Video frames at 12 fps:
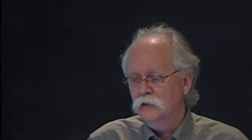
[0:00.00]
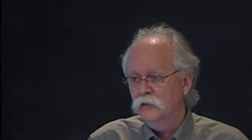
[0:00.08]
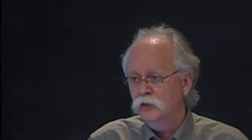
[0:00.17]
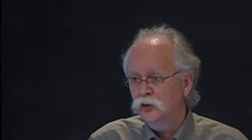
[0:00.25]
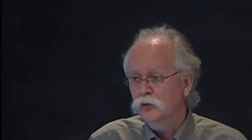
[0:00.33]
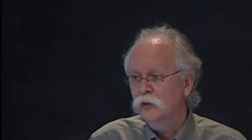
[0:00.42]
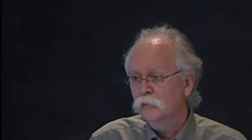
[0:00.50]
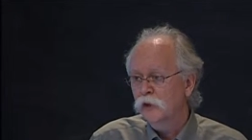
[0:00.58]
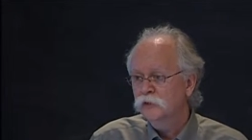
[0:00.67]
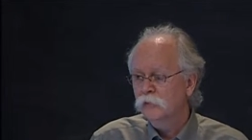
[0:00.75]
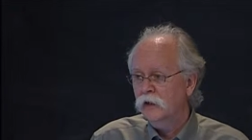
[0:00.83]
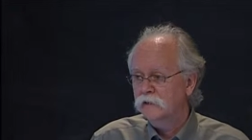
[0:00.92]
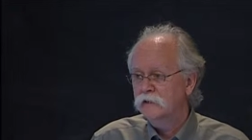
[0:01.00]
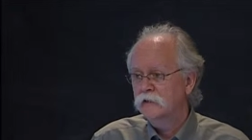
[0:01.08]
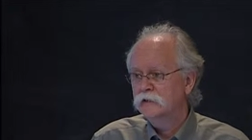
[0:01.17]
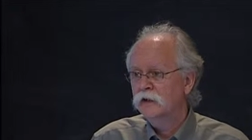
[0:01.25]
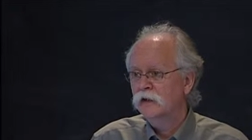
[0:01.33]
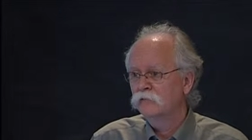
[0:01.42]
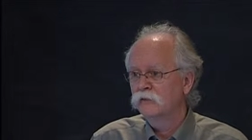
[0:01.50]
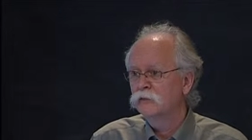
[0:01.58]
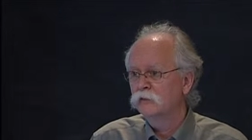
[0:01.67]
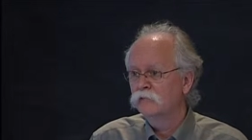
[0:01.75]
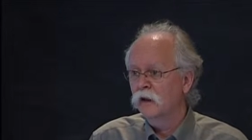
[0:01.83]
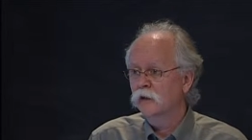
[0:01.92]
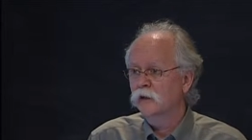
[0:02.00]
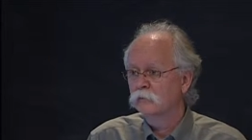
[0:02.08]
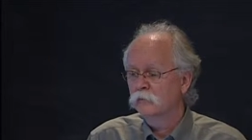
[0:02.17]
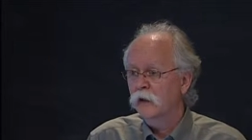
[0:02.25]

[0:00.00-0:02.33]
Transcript: that you could multiplex in the same fluid volume